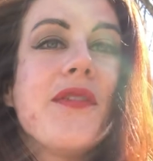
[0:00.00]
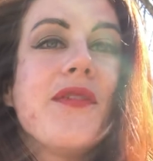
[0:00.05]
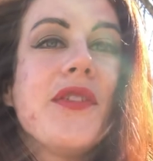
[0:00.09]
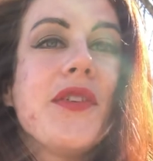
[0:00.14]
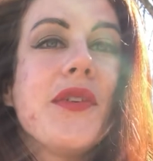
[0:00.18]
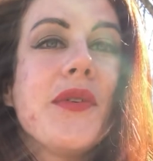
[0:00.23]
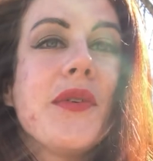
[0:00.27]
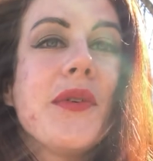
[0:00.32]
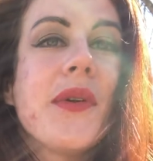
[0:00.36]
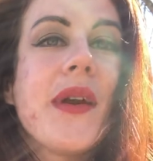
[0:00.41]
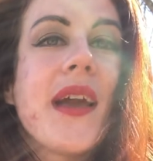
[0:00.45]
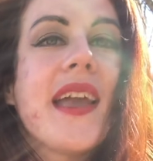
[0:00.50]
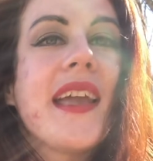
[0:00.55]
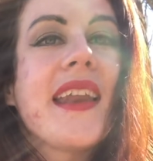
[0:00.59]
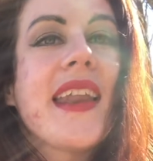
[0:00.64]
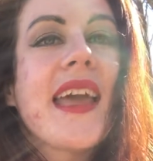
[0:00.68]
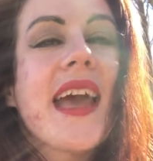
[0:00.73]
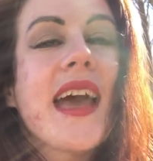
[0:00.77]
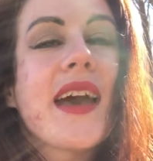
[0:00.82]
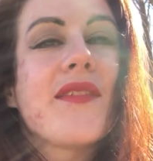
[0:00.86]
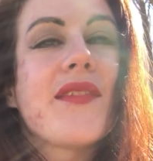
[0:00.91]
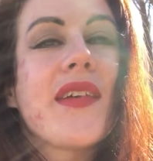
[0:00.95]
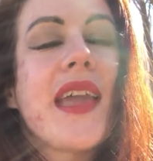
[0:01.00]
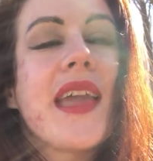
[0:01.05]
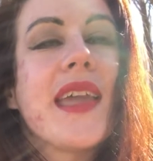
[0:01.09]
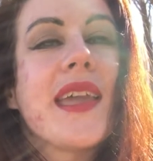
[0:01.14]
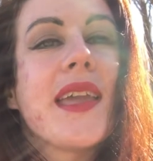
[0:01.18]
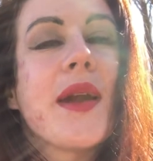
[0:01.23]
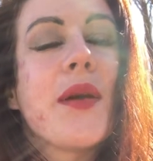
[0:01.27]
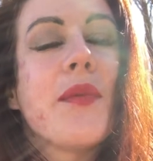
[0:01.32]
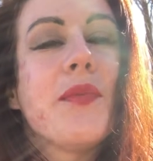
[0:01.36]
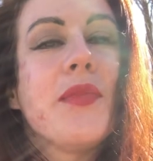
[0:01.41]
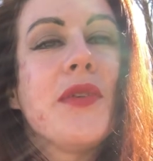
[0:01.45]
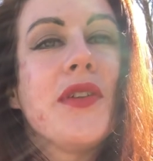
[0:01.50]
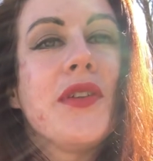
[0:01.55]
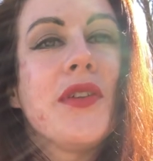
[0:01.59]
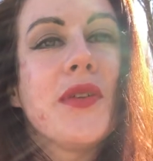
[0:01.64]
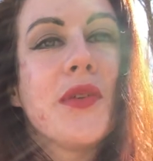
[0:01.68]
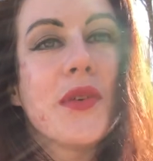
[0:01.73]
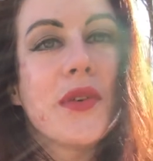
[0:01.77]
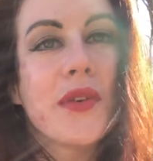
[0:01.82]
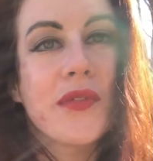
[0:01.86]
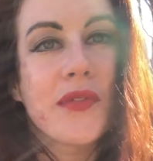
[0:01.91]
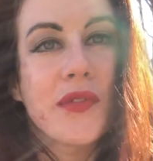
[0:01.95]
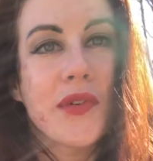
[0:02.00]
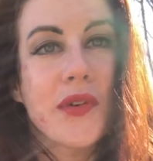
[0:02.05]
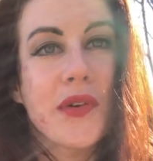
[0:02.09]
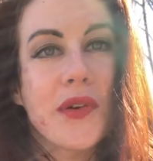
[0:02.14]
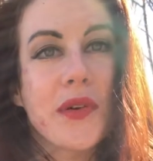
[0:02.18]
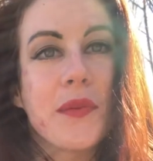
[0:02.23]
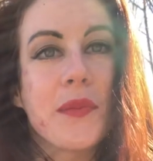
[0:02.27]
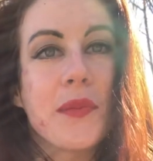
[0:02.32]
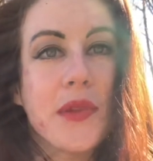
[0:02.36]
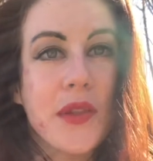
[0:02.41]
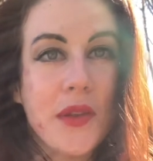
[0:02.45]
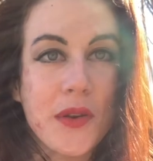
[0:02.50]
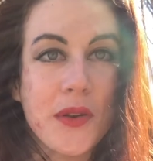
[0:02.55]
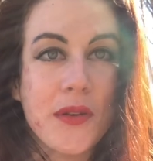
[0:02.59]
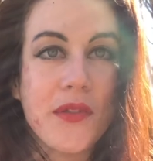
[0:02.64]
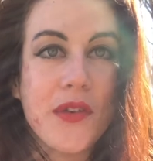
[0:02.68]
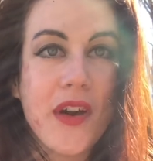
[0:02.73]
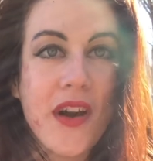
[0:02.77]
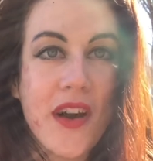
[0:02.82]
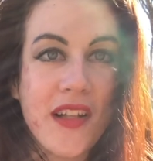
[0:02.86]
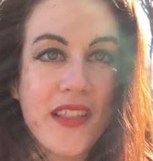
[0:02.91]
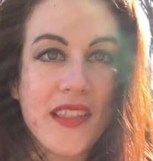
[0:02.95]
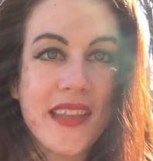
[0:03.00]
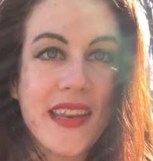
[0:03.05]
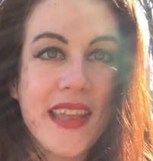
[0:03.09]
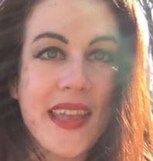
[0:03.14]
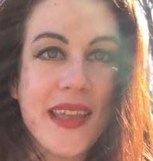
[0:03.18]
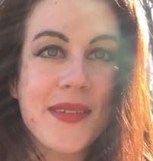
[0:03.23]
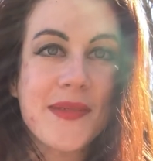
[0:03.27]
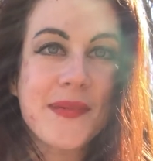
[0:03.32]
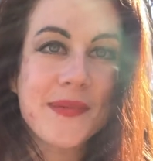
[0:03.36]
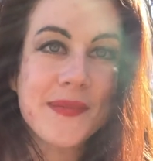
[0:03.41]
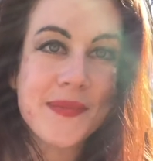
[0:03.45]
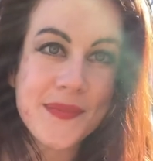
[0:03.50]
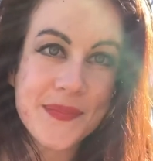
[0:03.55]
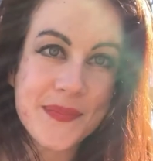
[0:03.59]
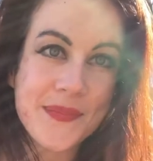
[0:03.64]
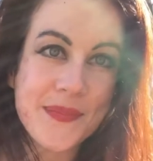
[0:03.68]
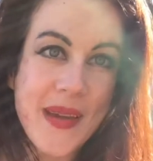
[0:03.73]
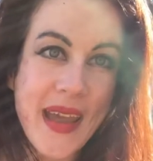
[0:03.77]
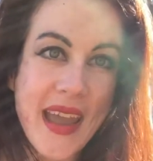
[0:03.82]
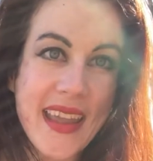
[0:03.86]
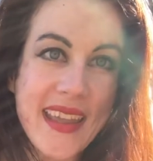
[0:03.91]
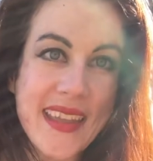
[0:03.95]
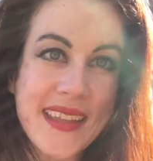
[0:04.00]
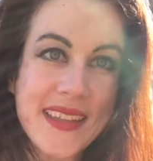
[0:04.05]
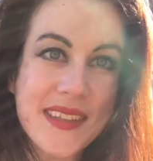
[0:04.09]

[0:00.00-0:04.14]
you and have a beautiful, beautiful holiday. Bye.